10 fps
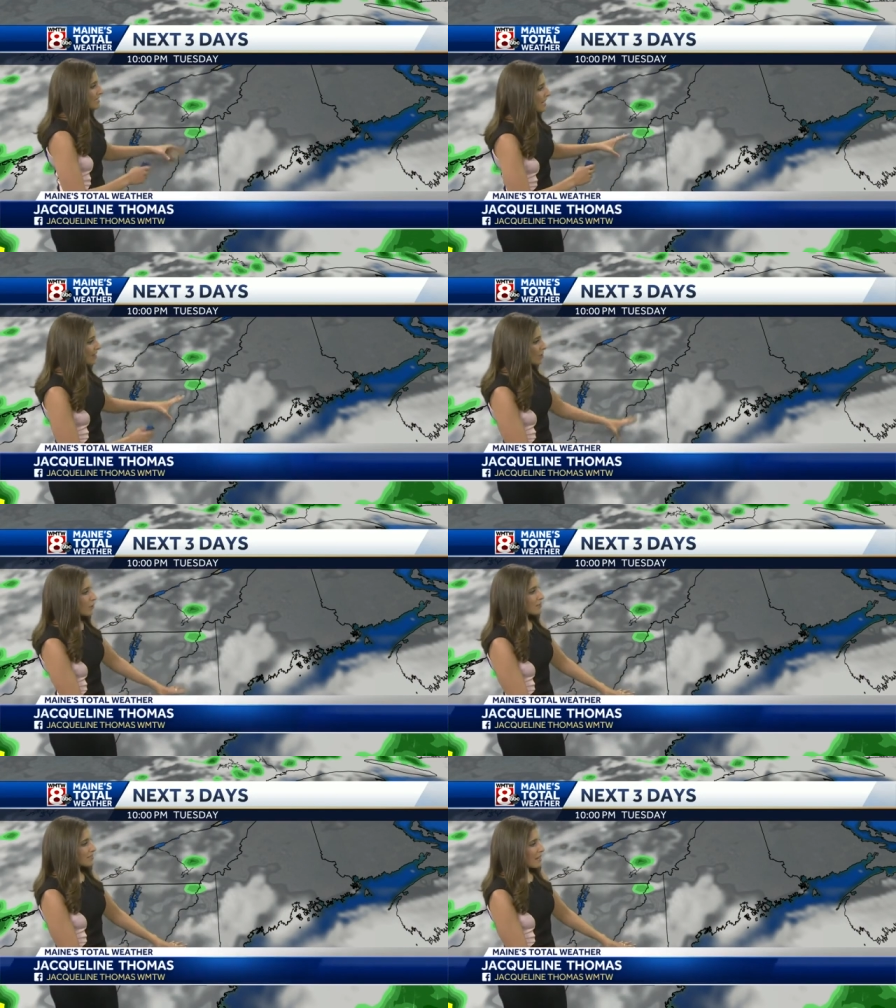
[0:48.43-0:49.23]
Today,
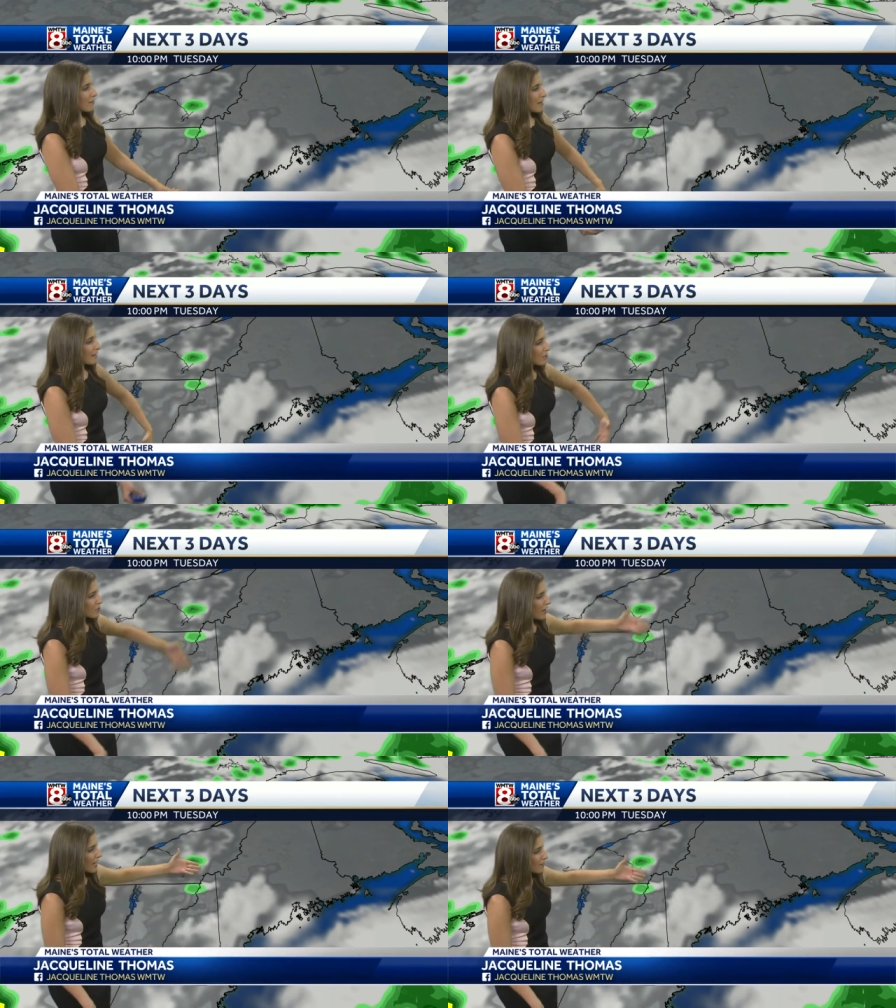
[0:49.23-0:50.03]
though, we stay mainly
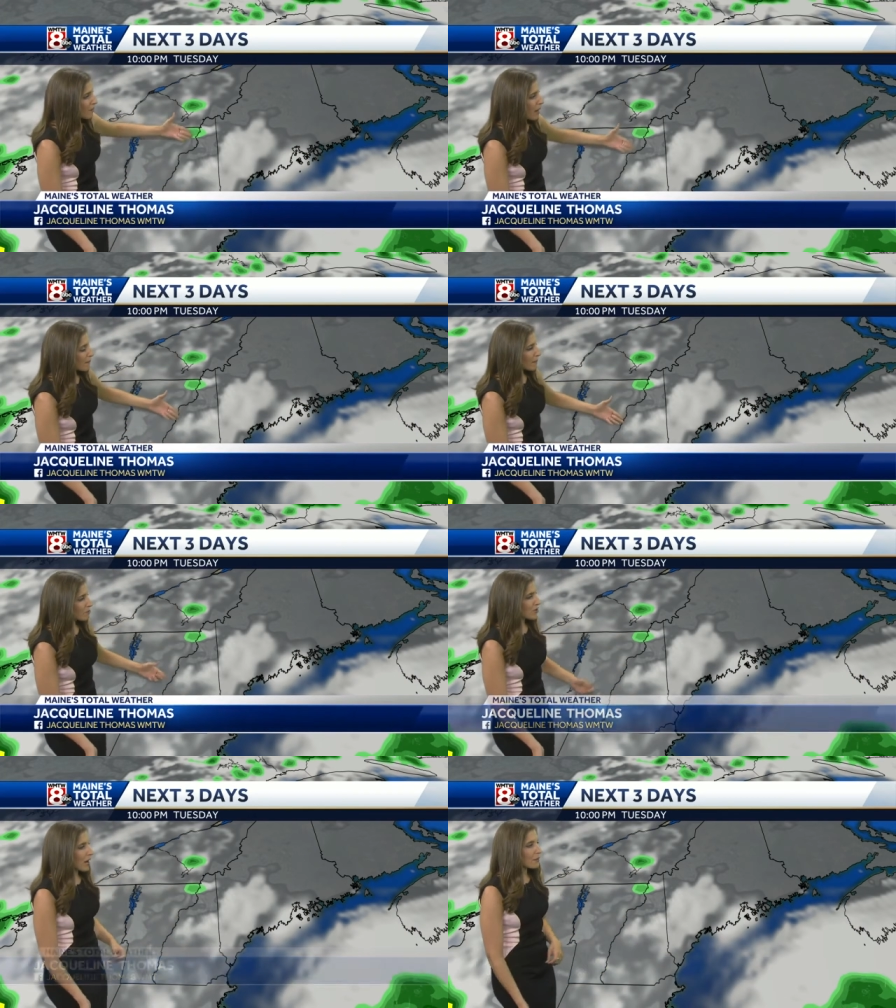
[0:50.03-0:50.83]
dry.
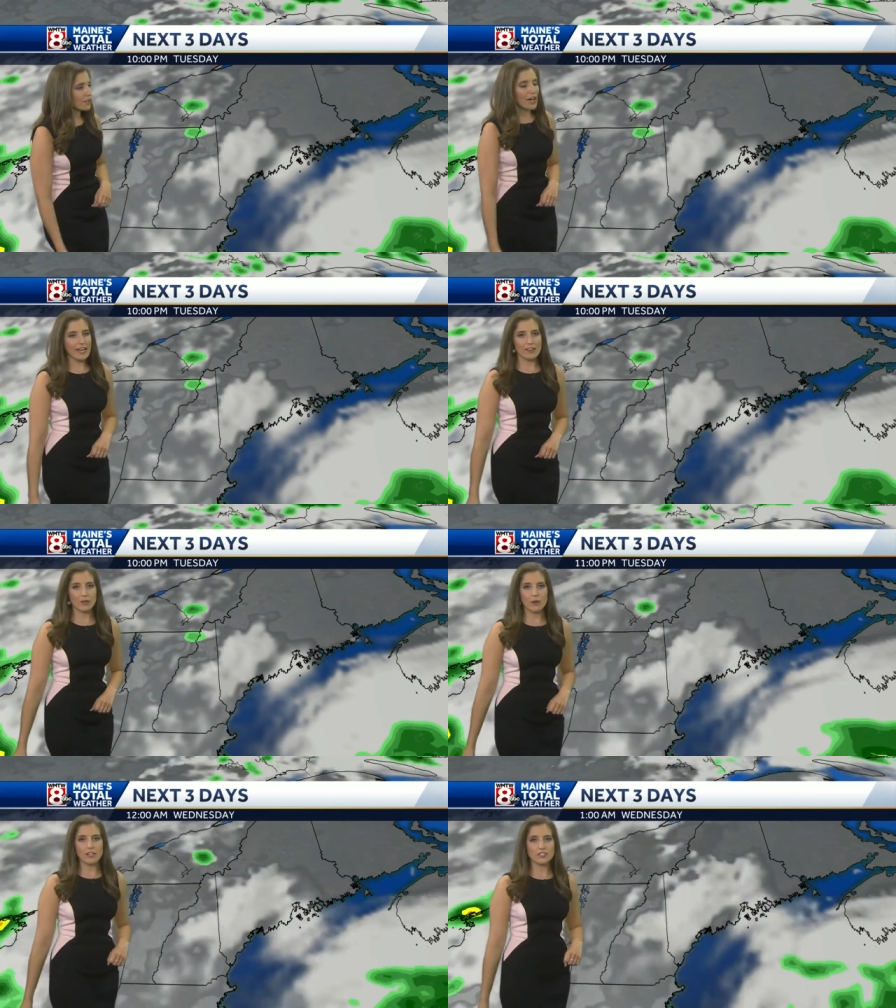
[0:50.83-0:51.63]
Pop-up shower not out of
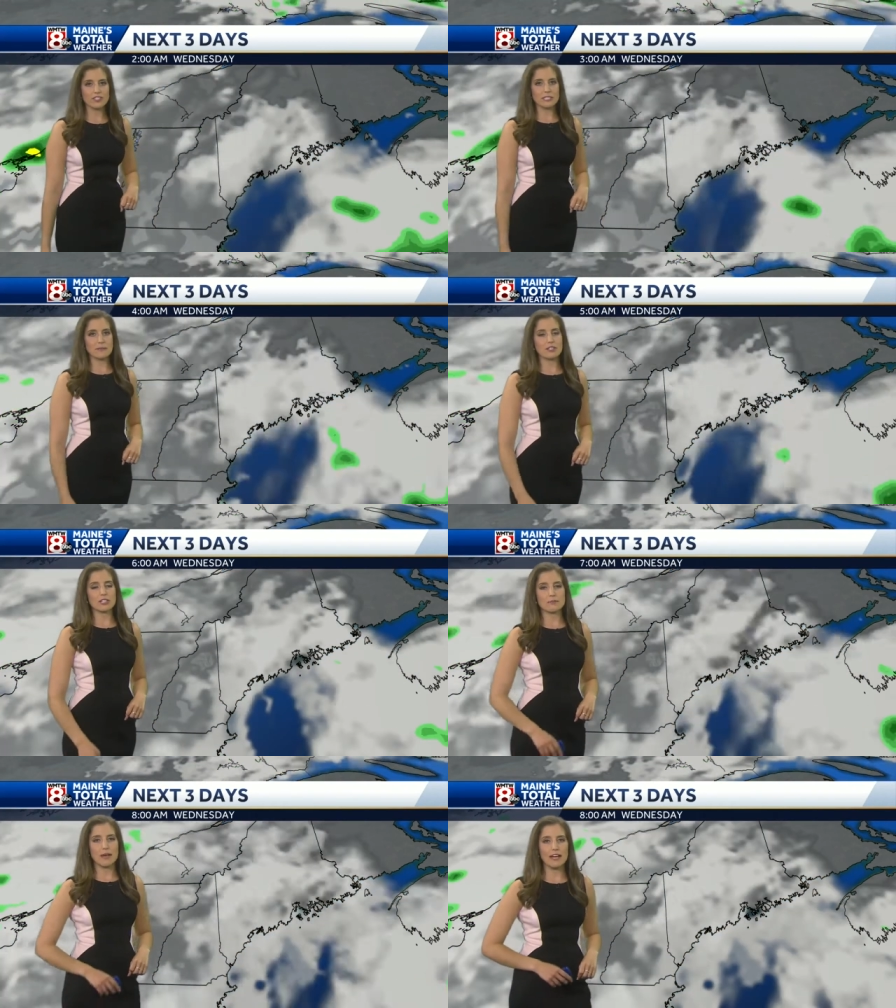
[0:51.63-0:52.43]
the question,
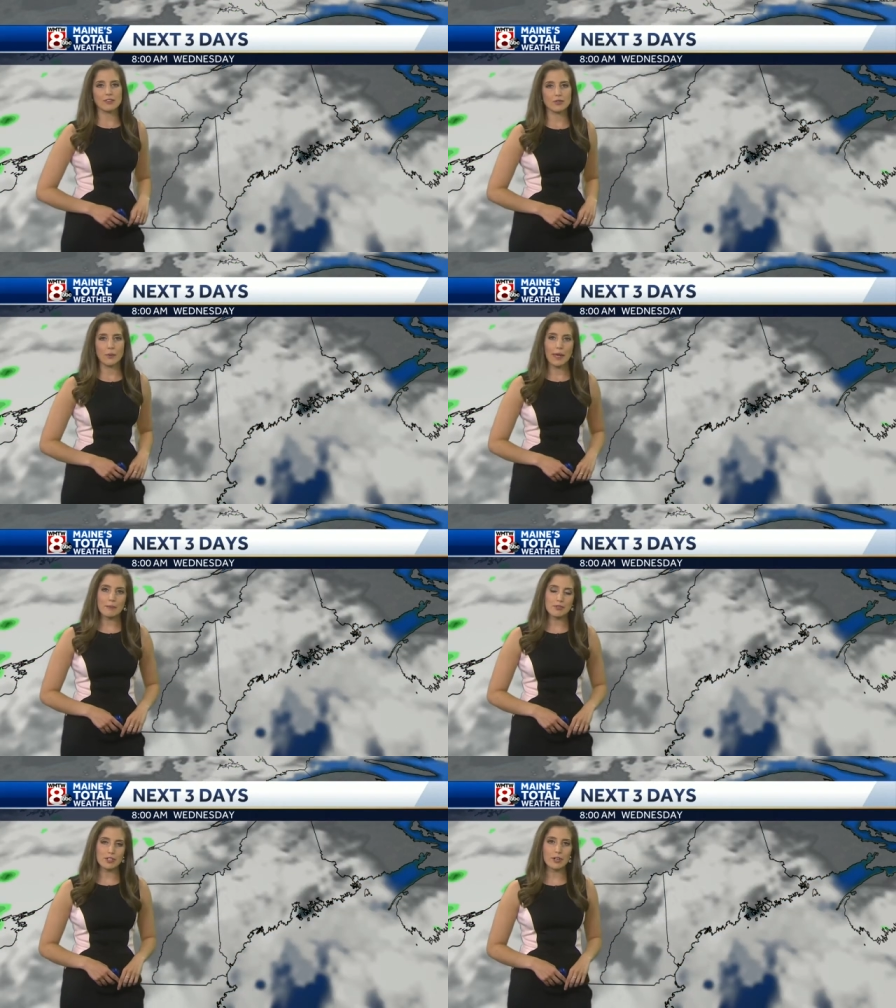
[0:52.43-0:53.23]
especially back through New
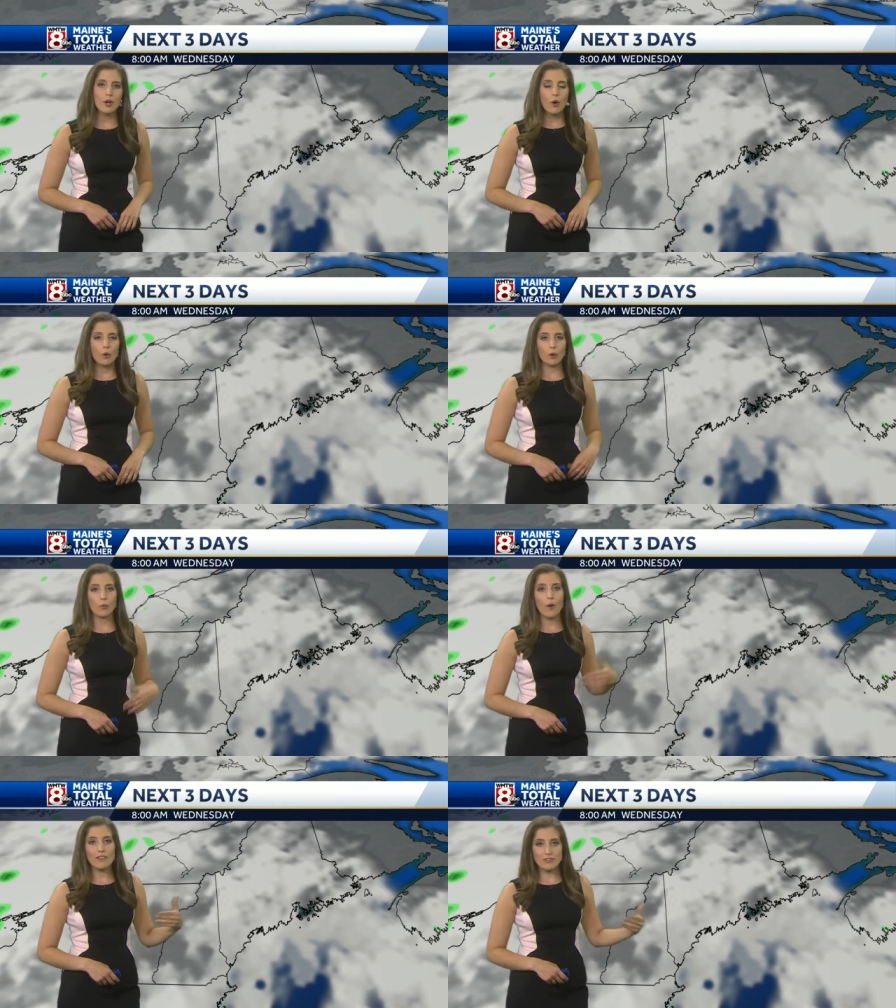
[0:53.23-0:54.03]
Hampshire or
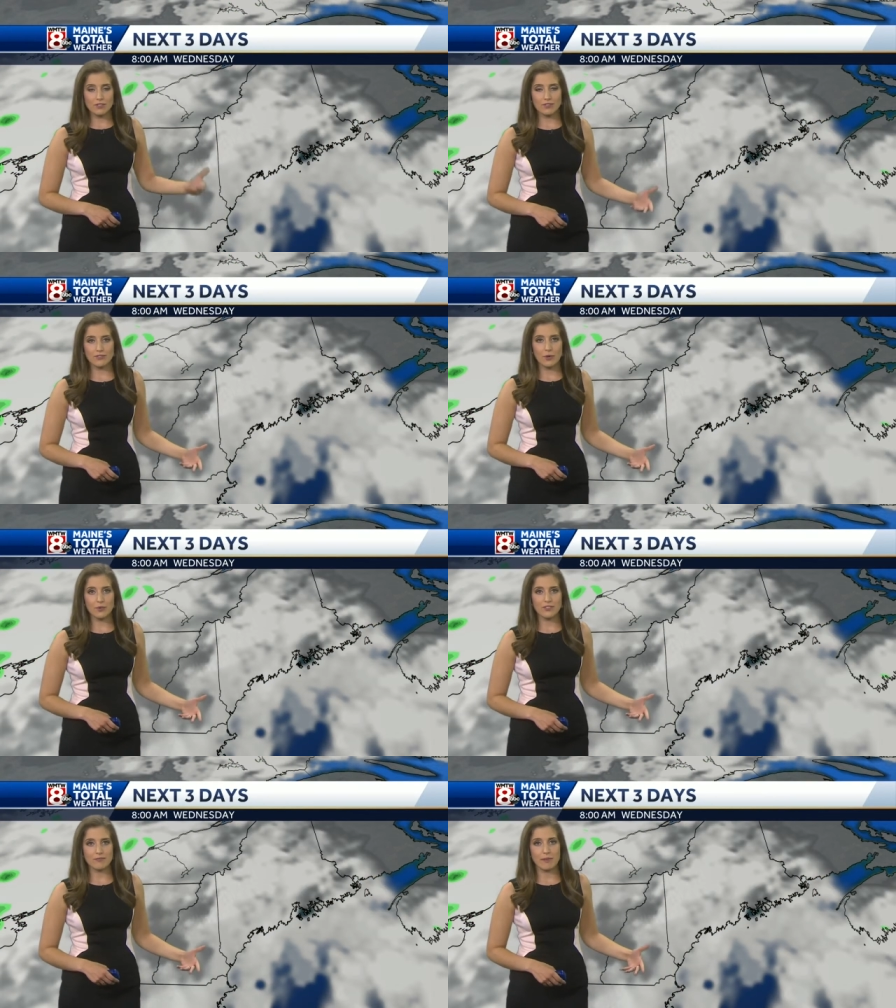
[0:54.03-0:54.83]
western
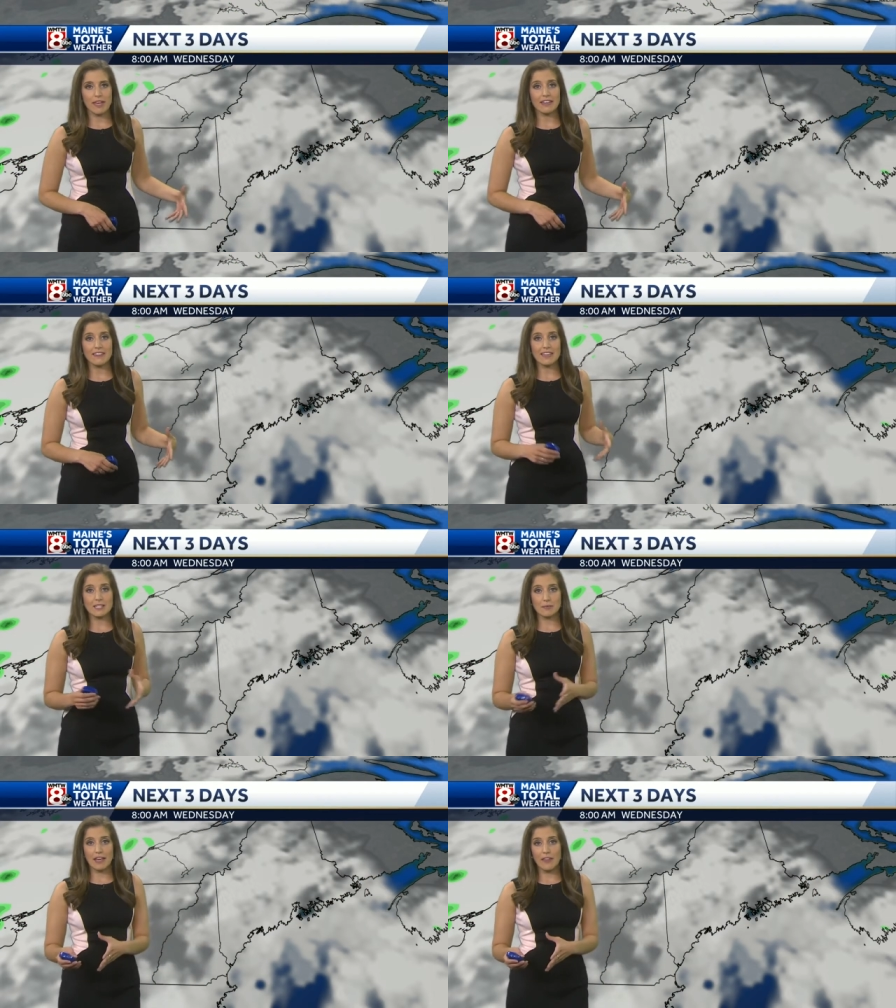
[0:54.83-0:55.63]
zones of Maine. And then
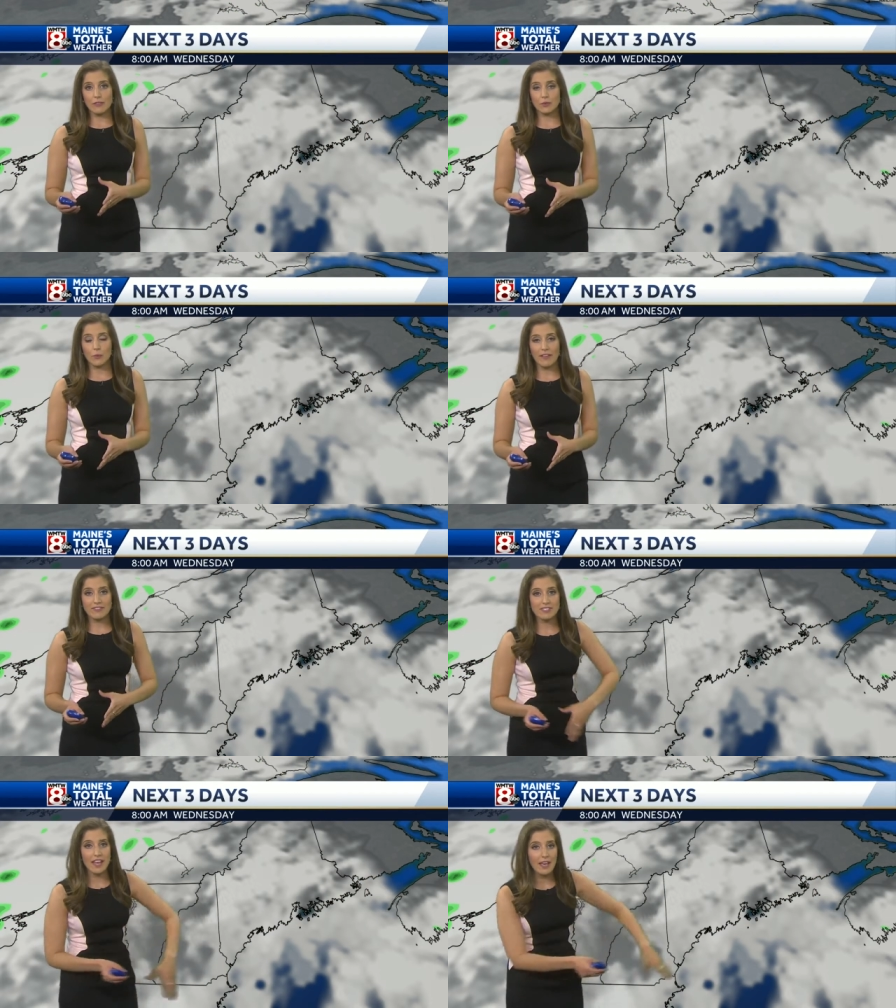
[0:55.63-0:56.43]
as we head through
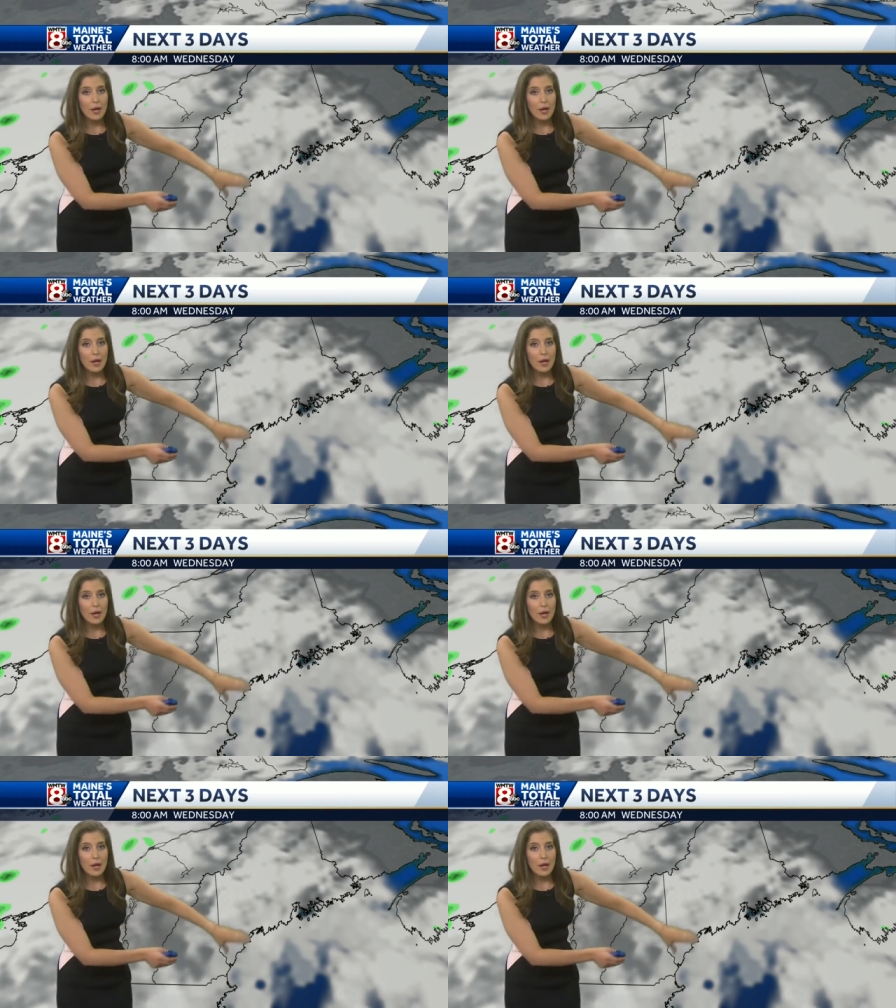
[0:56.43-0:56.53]
Wednesday,